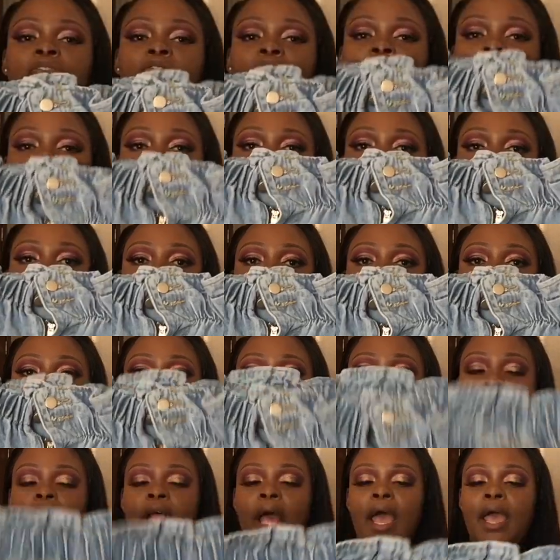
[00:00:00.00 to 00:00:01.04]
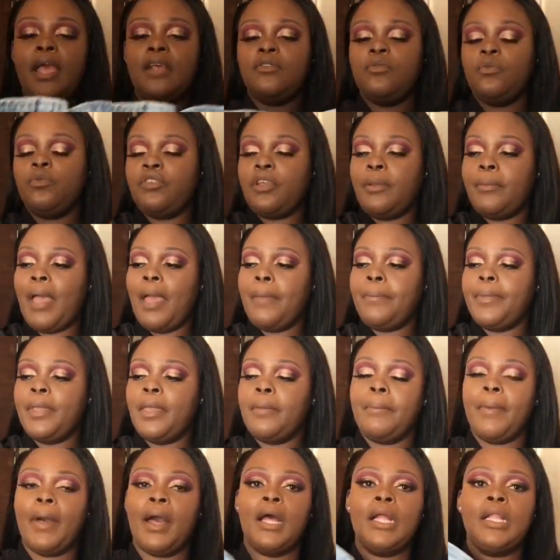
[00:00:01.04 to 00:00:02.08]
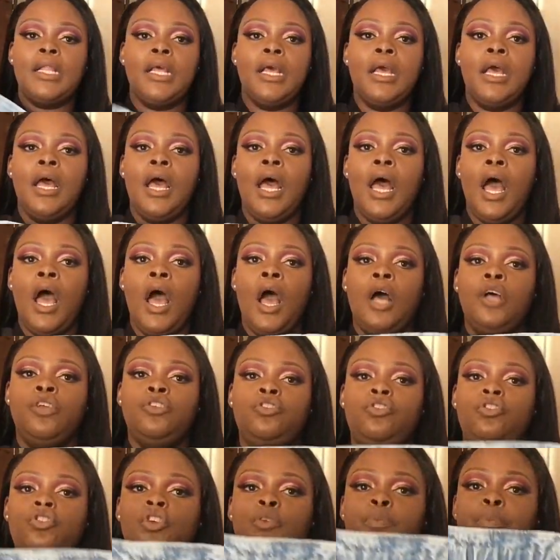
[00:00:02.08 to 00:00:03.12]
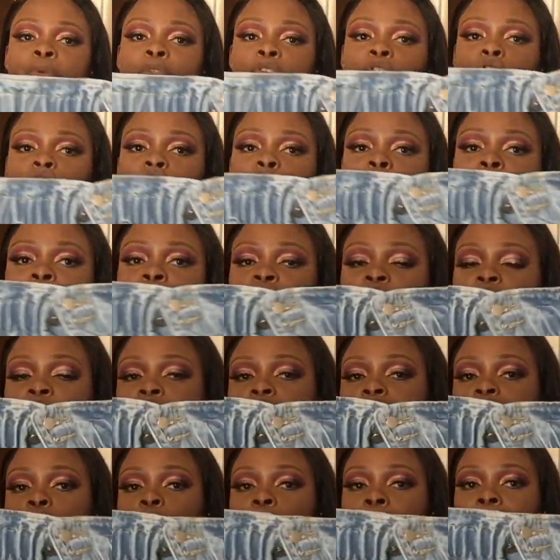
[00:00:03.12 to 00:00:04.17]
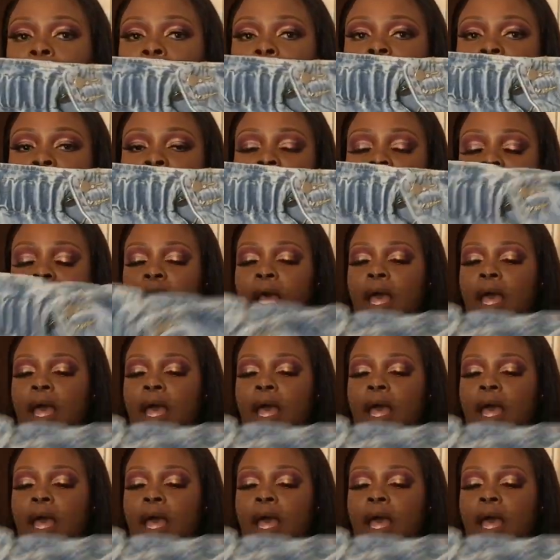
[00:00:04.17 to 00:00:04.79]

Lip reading: distressed on both thighs, which I'm happy about. Super stretchy waist.